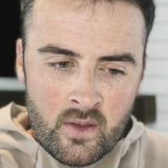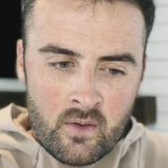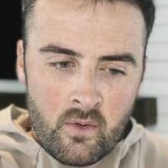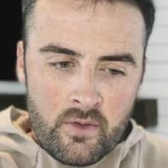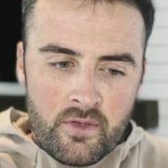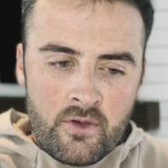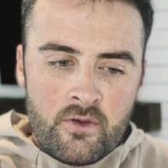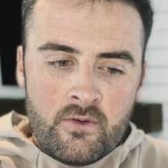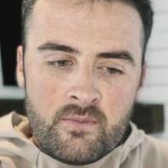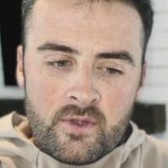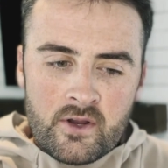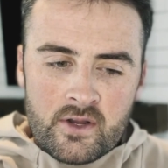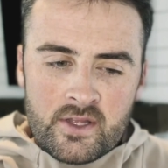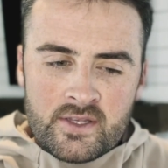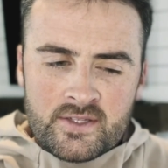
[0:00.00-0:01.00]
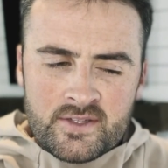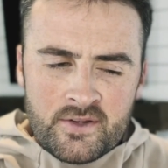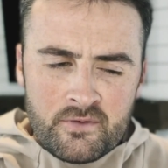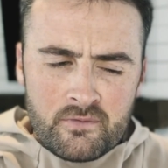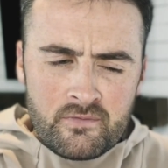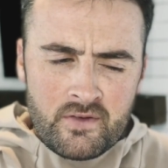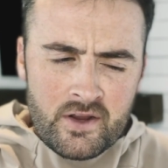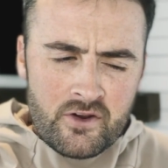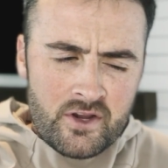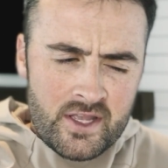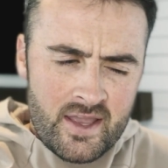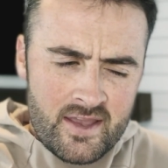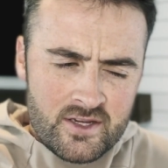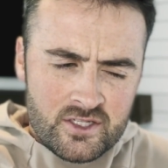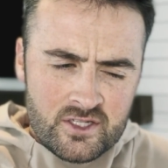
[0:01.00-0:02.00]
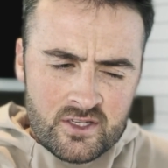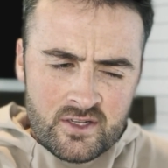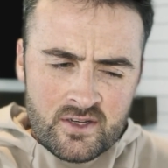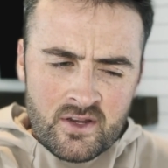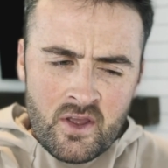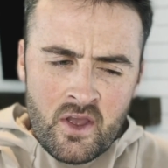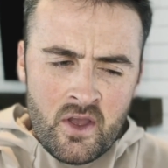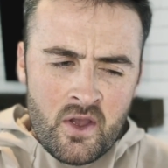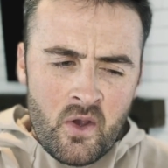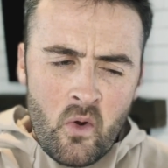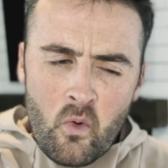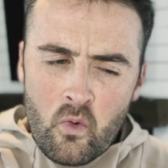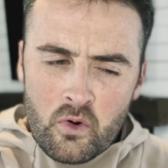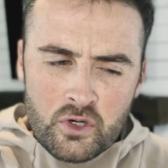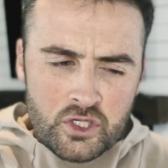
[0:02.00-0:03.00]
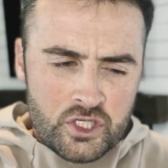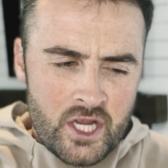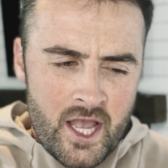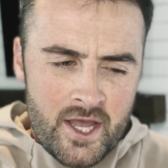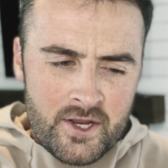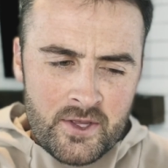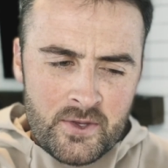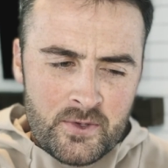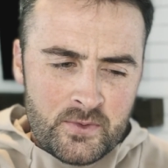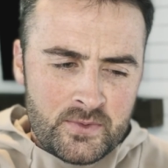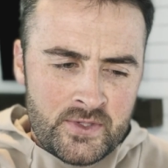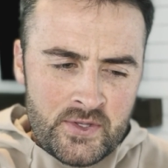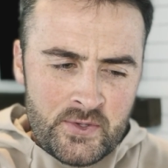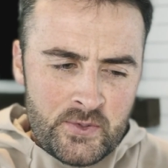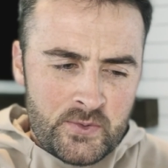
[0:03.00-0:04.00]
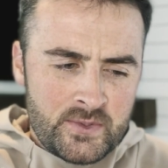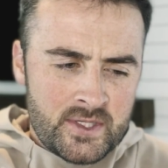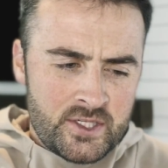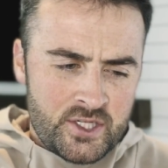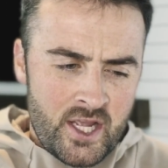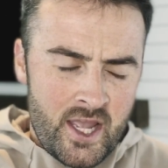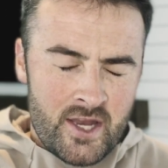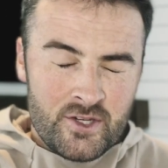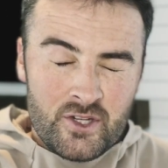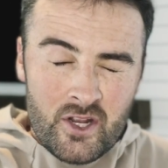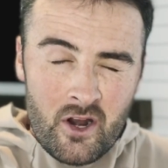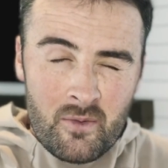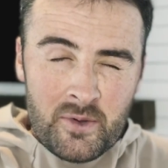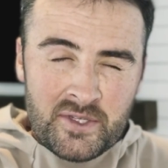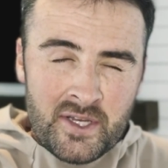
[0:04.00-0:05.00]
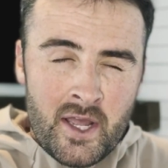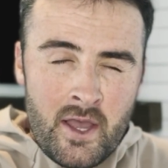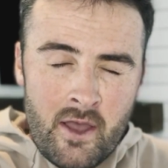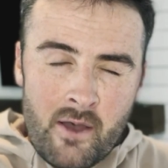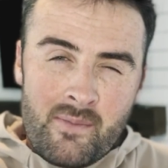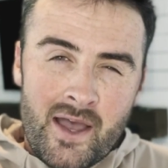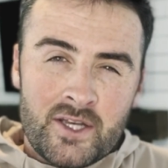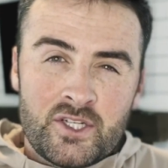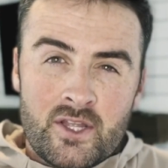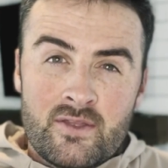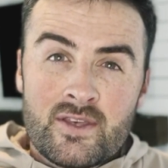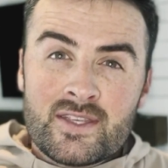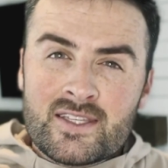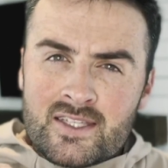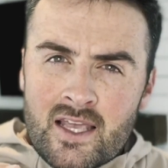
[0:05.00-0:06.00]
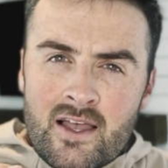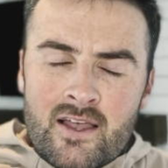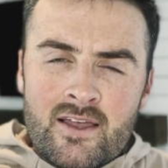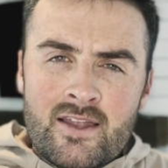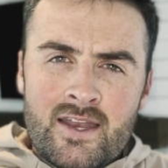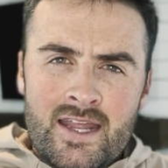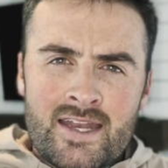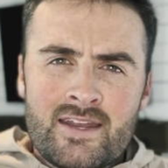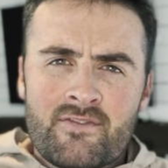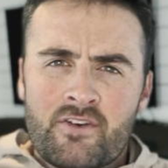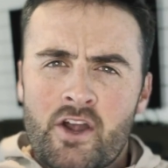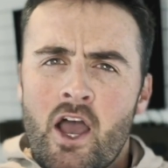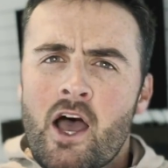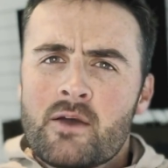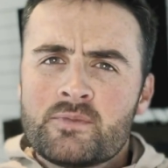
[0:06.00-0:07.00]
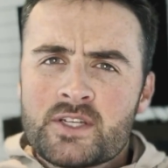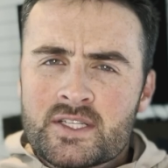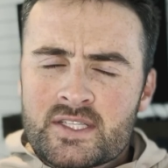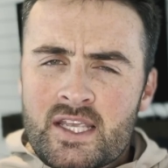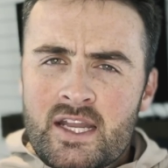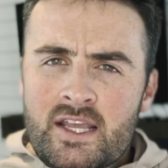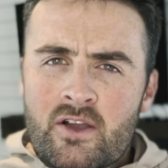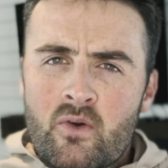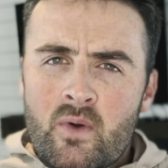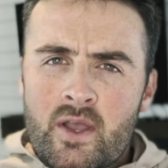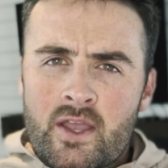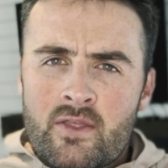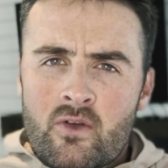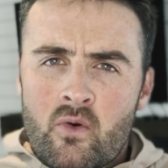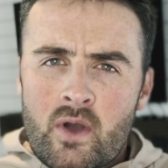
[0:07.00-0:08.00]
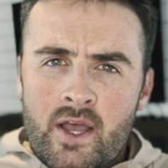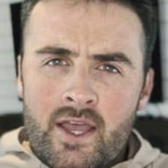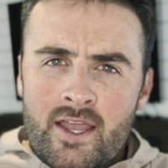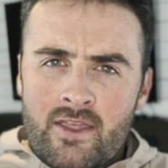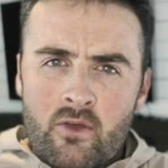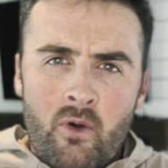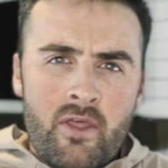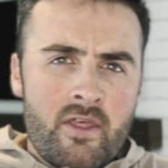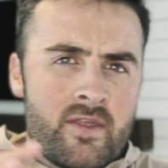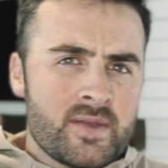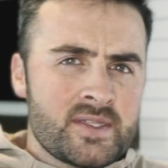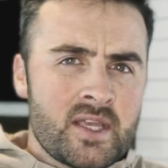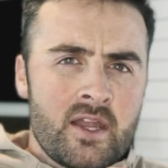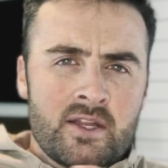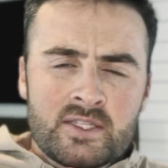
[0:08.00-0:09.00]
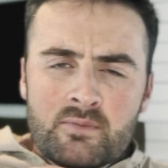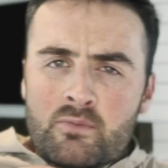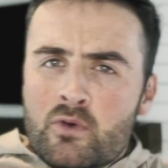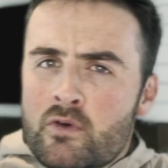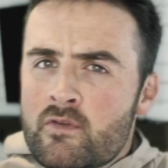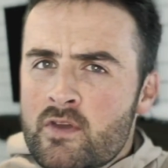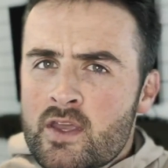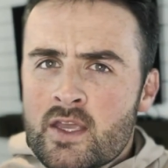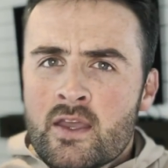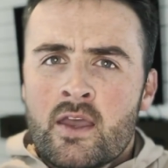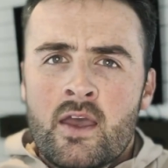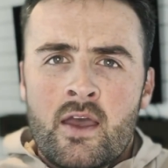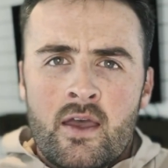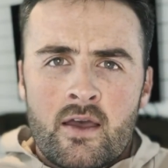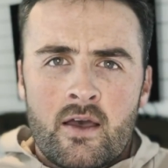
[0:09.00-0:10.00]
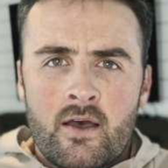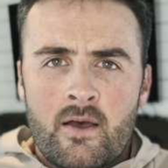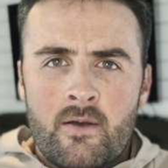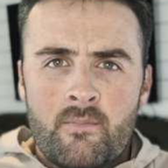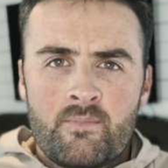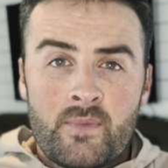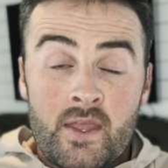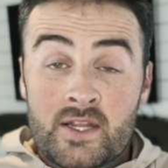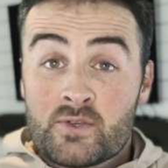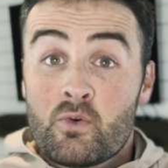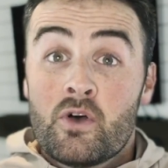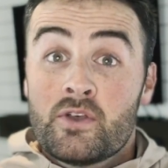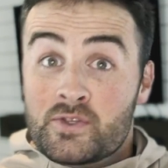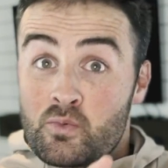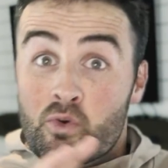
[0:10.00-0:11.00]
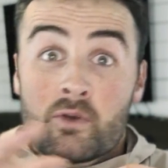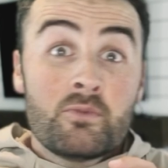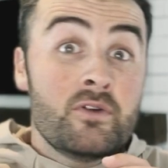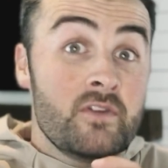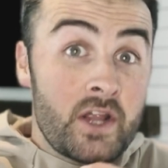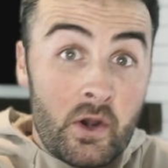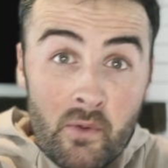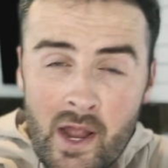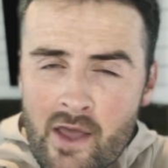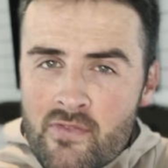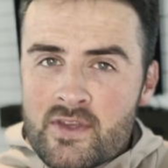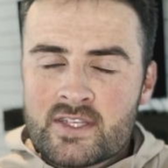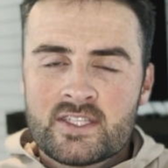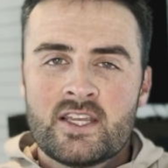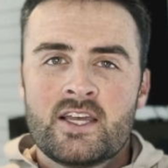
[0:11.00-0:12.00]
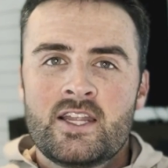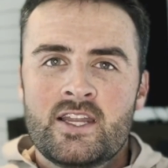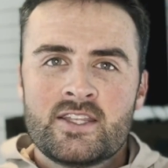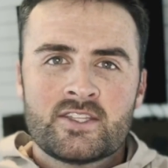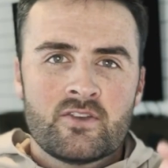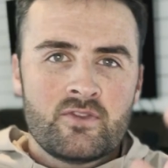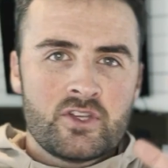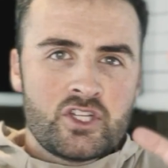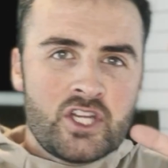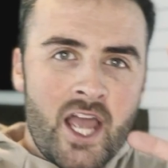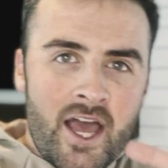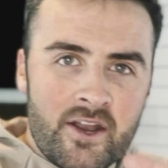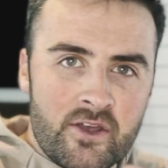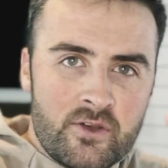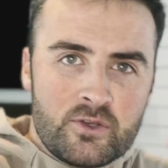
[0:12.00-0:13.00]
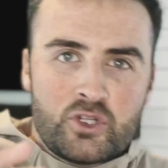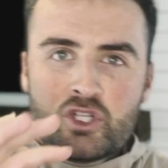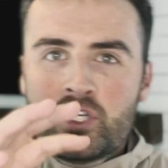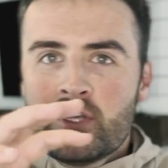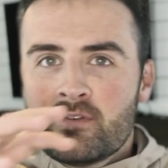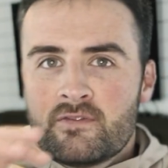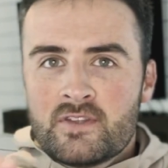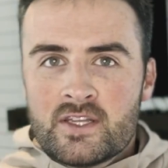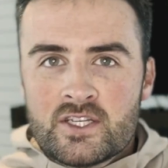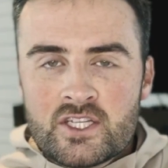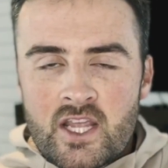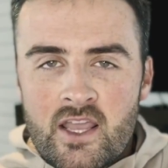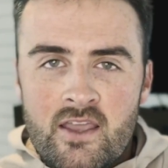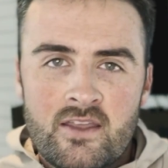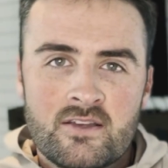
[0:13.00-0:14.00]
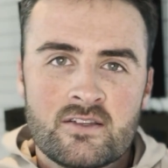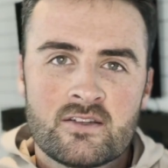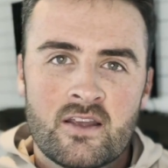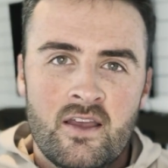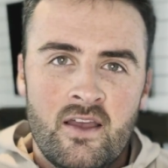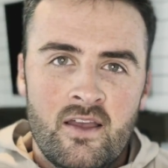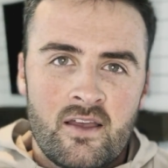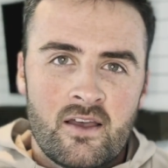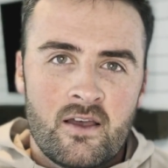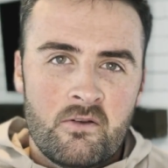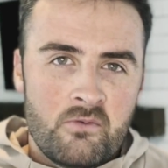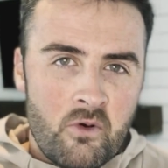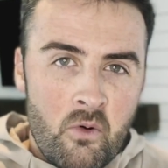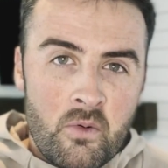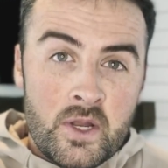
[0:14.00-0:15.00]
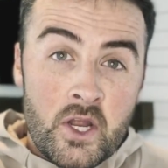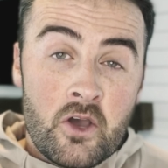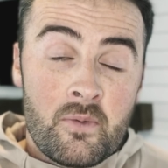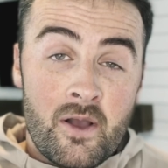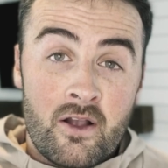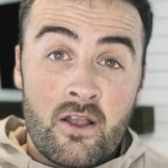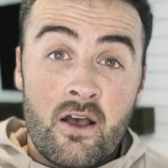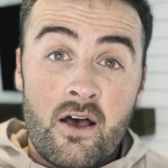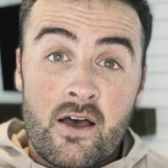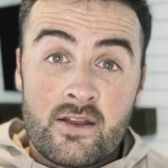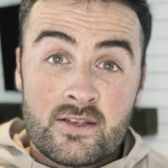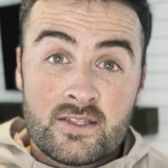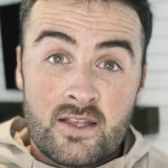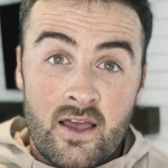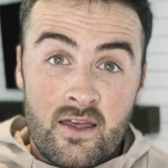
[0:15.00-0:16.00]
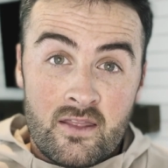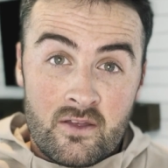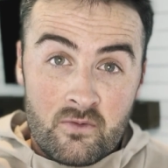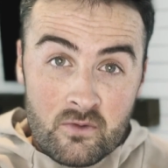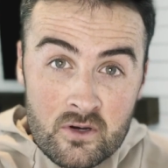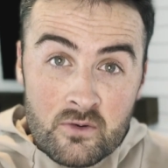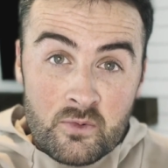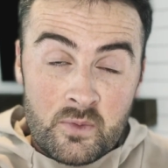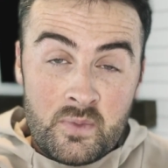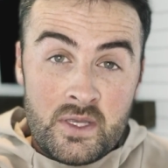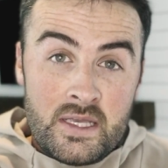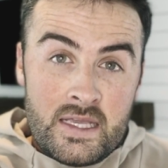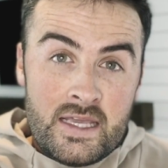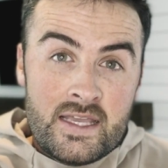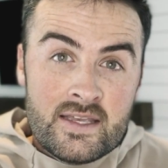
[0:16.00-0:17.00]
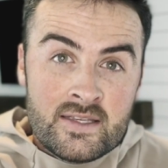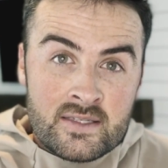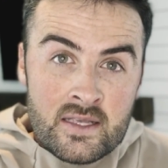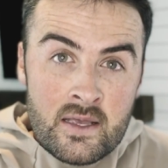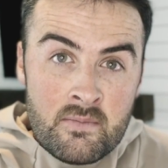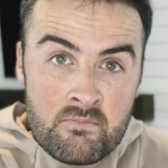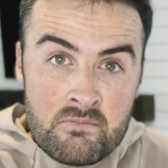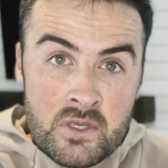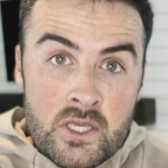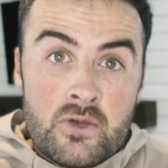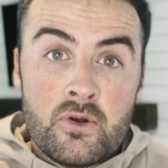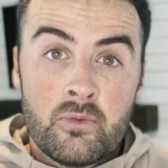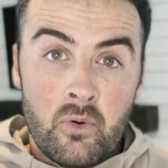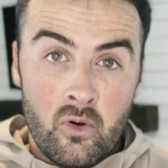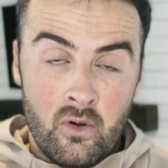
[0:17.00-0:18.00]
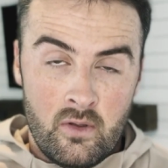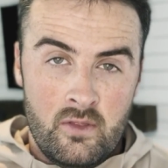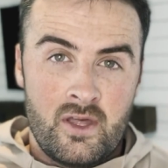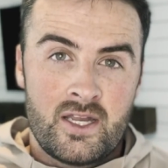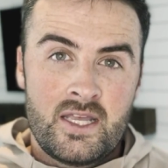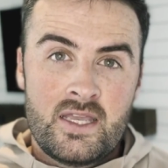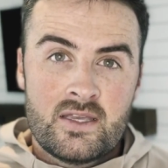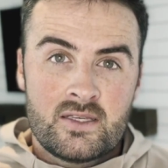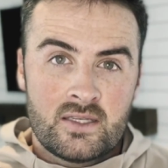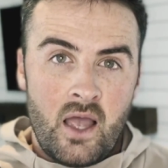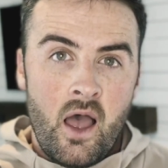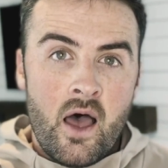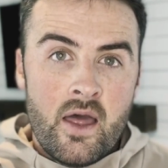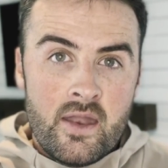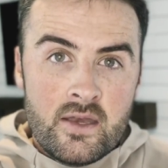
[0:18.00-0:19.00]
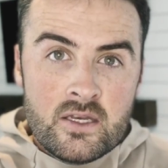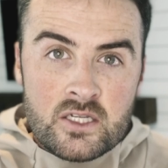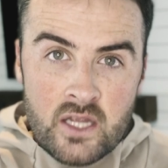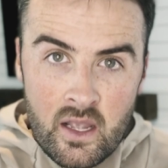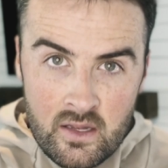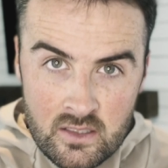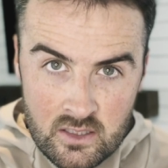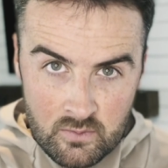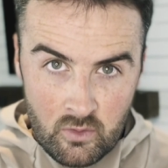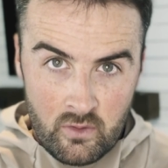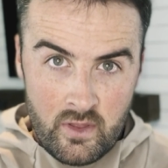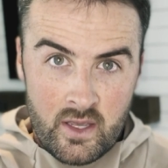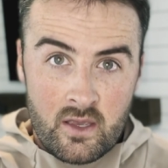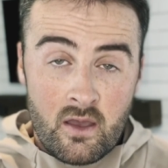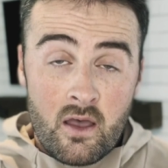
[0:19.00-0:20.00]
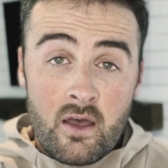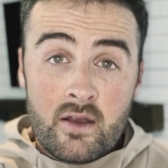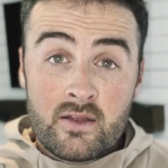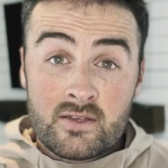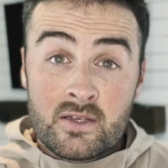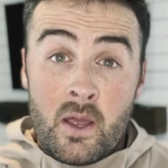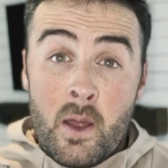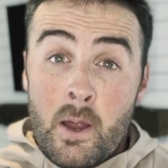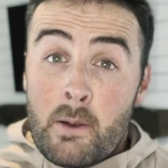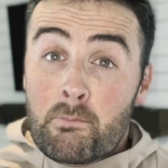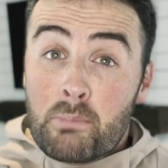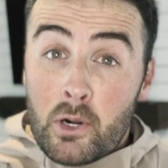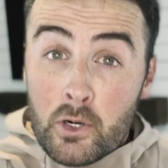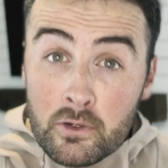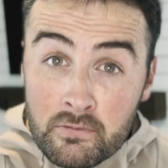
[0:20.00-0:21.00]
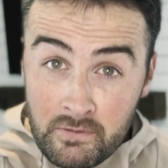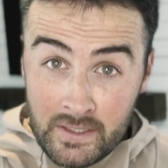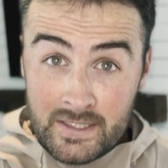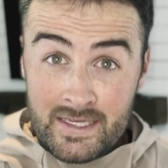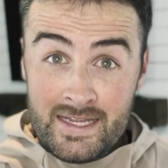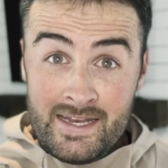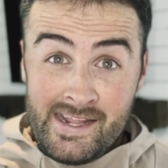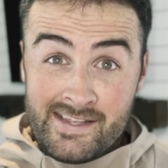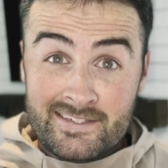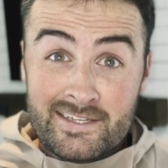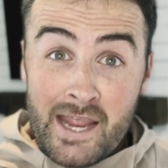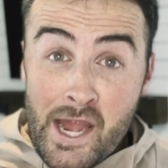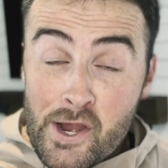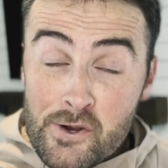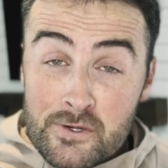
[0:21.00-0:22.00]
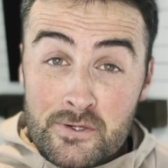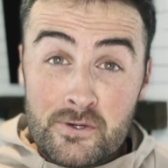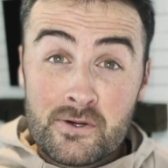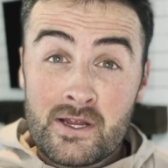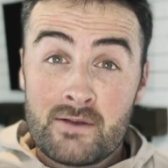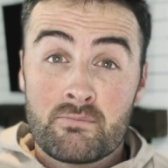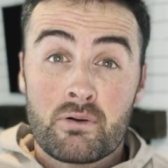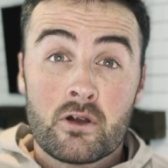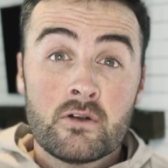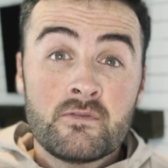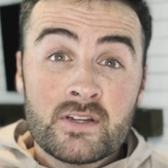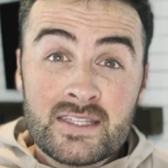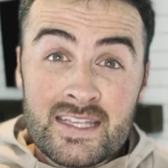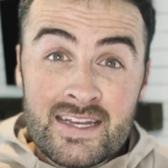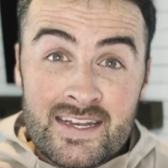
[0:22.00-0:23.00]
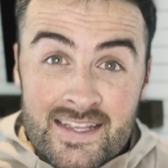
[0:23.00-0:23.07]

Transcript: with whom there is no variation or shadow due to change. You can almost imagine the sun and different objects getting in the way, and the way that the sun is moving, and as well as we're moving around the sun, and so the shadows shift and change. But what we know about God is that the word would be He is immutable, that He is unchangeable, that God is perfect in His character and perfect in